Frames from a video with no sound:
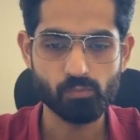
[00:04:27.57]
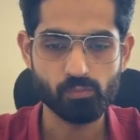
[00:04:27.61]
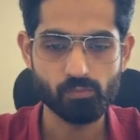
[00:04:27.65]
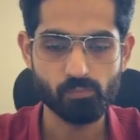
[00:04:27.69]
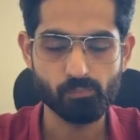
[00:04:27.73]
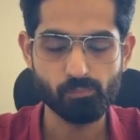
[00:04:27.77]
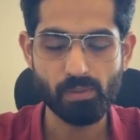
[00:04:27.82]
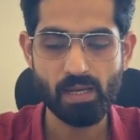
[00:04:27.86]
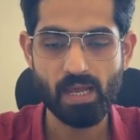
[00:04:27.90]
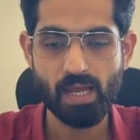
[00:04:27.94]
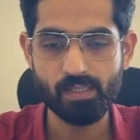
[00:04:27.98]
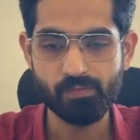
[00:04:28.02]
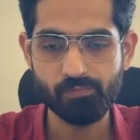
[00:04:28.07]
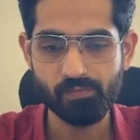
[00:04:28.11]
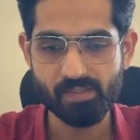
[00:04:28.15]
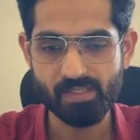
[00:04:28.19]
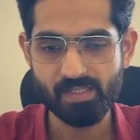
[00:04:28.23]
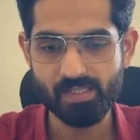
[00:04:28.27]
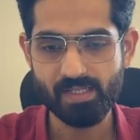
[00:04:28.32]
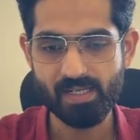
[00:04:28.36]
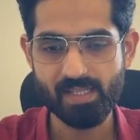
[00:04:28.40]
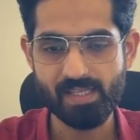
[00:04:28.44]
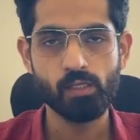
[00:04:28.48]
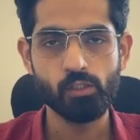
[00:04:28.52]
plan with
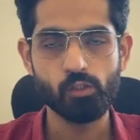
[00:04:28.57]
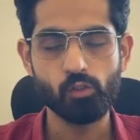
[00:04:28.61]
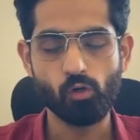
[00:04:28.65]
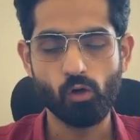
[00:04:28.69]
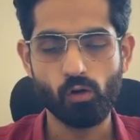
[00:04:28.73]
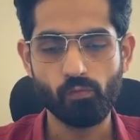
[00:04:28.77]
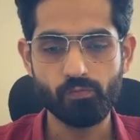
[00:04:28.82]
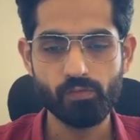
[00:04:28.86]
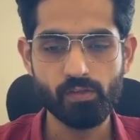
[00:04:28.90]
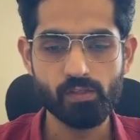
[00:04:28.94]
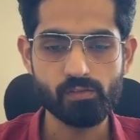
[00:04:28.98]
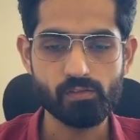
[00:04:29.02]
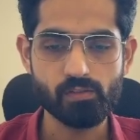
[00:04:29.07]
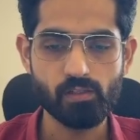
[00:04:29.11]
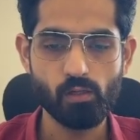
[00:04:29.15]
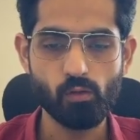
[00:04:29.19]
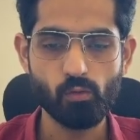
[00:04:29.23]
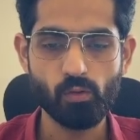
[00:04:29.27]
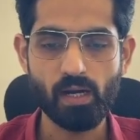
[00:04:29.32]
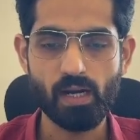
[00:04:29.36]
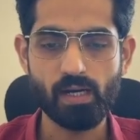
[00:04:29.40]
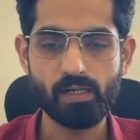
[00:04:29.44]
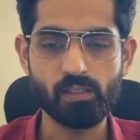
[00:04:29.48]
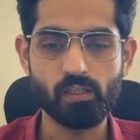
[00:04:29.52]
it, you obviously
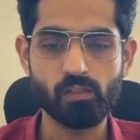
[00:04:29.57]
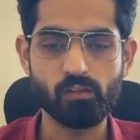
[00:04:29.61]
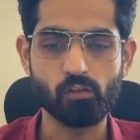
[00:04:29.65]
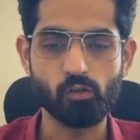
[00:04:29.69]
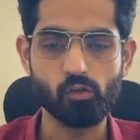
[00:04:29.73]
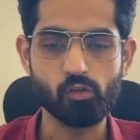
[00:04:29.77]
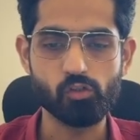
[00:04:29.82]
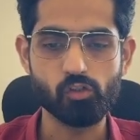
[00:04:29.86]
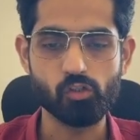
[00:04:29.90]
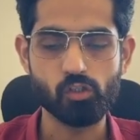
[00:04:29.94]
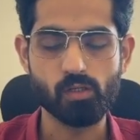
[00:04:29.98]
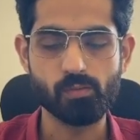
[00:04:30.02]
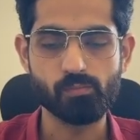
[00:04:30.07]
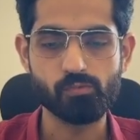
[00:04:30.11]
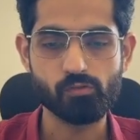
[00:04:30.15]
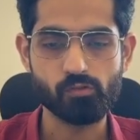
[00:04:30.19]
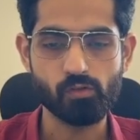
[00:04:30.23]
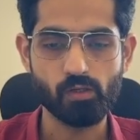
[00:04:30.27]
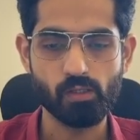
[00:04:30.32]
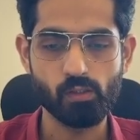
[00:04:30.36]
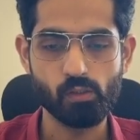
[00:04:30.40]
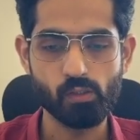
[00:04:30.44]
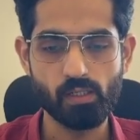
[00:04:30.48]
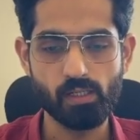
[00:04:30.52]
look at the search terms
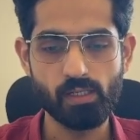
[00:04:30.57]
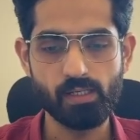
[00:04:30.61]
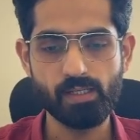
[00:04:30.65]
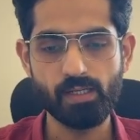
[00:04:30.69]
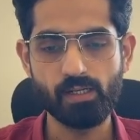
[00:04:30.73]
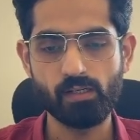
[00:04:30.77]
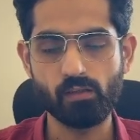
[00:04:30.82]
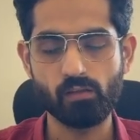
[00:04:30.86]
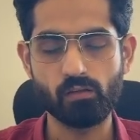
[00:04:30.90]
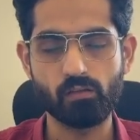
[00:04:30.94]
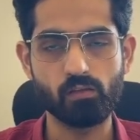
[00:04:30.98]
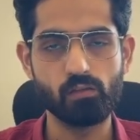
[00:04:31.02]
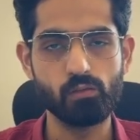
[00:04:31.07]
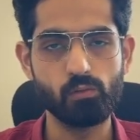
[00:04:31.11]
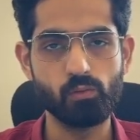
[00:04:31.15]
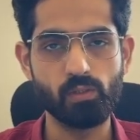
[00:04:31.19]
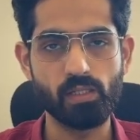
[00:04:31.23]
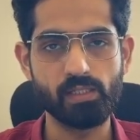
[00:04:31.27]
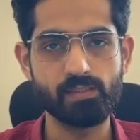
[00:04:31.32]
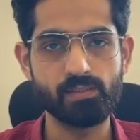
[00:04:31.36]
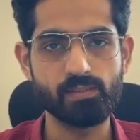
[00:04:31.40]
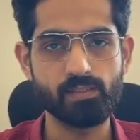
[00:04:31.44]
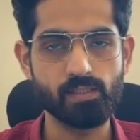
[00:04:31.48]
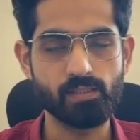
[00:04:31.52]
regularly and exclude
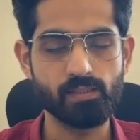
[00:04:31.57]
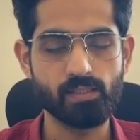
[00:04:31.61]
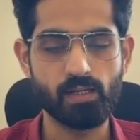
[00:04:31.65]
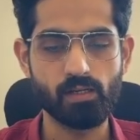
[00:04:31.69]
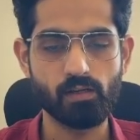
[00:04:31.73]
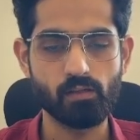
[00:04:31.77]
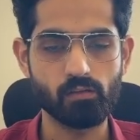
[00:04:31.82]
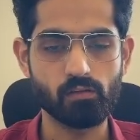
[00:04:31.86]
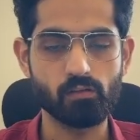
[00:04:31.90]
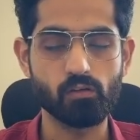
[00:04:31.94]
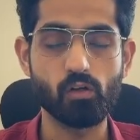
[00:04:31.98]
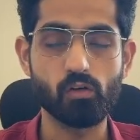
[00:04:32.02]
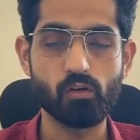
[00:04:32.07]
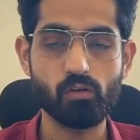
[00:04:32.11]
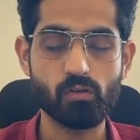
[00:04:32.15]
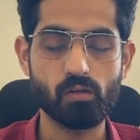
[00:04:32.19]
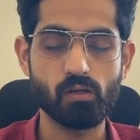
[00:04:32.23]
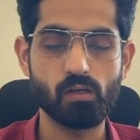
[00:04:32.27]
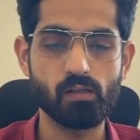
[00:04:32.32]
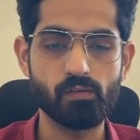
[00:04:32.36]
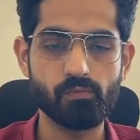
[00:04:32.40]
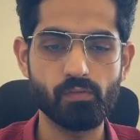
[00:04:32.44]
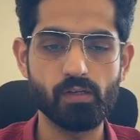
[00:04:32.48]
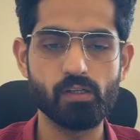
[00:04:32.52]
anything that is not
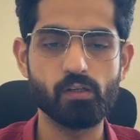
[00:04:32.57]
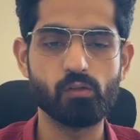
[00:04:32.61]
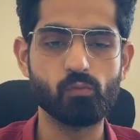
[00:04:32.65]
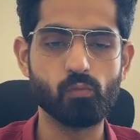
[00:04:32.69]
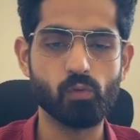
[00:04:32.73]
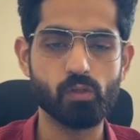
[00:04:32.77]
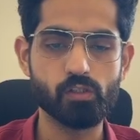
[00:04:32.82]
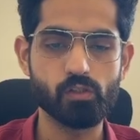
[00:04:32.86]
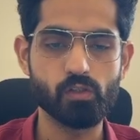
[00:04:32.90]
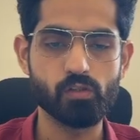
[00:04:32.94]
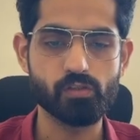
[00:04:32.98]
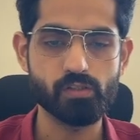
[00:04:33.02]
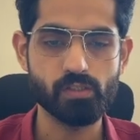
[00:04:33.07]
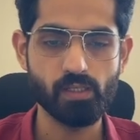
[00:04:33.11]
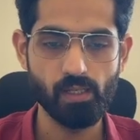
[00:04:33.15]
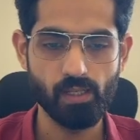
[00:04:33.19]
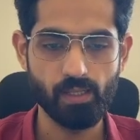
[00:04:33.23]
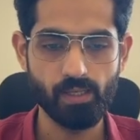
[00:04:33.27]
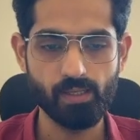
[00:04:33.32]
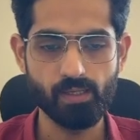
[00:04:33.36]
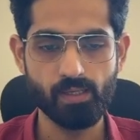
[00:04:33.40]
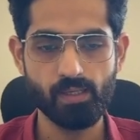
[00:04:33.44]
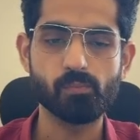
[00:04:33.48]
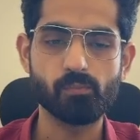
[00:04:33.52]
relevant to what you're
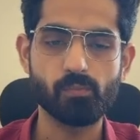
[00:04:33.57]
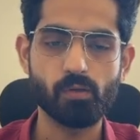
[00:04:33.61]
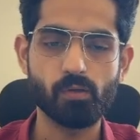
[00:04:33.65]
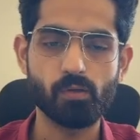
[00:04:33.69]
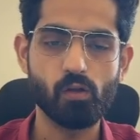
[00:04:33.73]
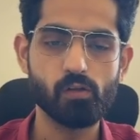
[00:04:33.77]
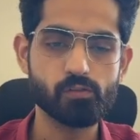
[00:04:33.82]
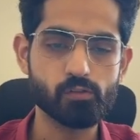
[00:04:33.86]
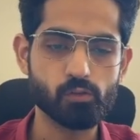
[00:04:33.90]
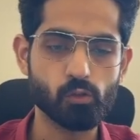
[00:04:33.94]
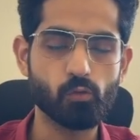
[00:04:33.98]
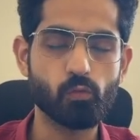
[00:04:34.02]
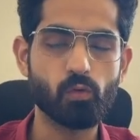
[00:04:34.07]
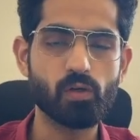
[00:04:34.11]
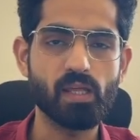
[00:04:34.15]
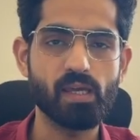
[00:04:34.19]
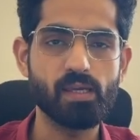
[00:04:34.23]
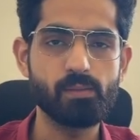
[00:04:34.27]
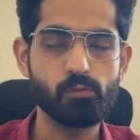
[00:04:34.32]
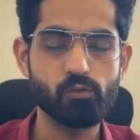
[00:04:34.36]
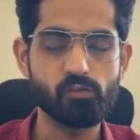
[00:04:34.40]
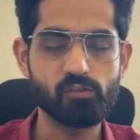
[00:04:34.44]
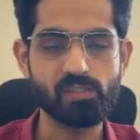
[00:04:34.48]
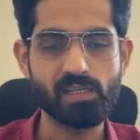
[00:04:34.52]
selling. But also, over
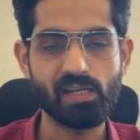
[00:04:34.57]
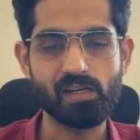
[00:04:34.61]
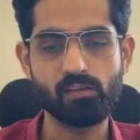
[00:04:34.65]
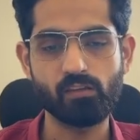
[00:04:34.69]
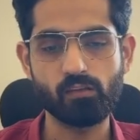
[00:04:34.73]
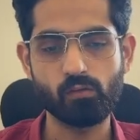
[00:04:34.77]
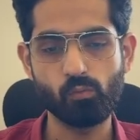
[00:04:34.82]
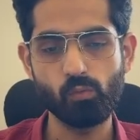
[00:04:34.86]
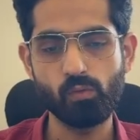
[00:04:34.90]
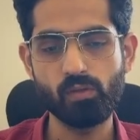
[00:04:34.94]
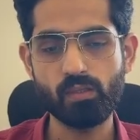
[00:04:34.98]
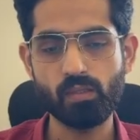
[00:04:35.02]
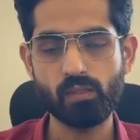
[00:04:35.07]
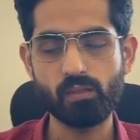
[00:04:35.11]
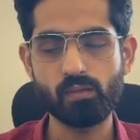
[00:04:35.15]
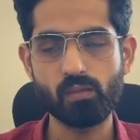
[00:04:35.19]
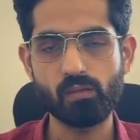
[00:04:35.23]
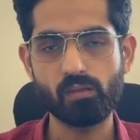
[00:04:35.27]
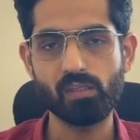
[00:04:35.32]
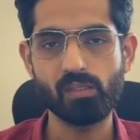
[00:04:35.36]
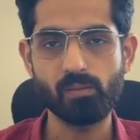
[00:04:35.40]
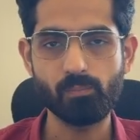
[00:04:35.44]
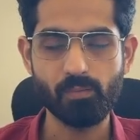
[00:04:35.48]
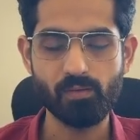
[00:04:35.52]
time, you start squeezing the
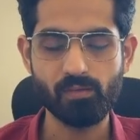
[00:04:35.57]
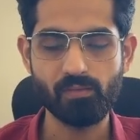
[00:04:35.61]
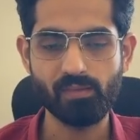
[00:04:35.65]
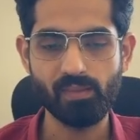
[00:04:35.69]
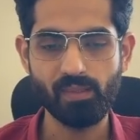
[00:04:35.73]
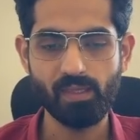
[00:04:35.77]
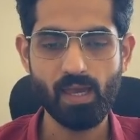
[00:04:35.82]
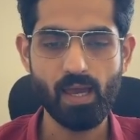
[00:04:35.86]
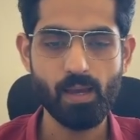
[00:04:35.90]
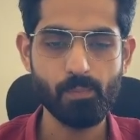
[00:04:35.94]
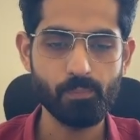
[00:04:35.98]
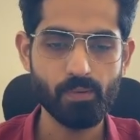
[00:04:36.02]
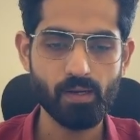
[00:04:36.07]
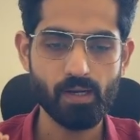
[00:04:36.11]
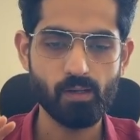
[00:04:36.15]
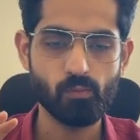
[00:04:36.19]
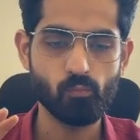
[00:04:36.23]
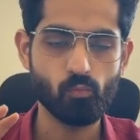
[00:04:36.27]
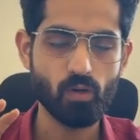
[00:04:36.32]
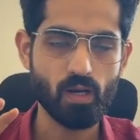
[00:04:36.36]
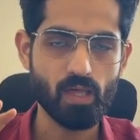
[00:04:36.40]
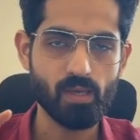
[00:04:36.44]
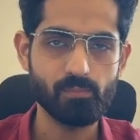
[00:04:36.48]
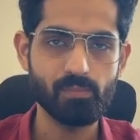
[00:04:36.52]
CPC cap,
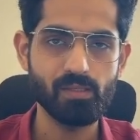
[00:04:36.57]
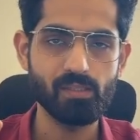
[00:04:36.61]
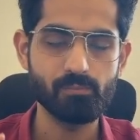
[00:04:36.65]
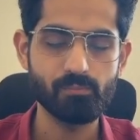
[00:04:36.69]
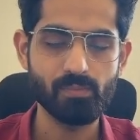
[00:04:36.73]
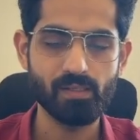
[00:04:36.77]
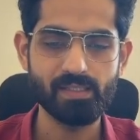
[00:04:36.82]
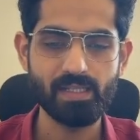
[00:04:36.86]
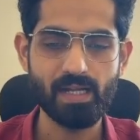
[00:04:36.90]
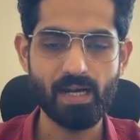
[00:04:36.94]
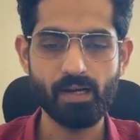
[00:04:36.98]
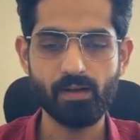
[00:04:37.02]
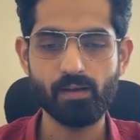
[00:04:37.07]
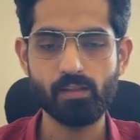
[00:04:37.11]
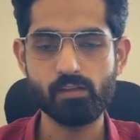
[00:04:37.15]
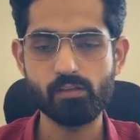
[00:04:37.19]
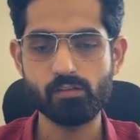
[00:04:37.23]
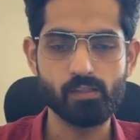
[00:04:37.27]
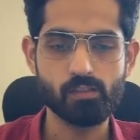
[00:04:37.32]
and what I mean by that is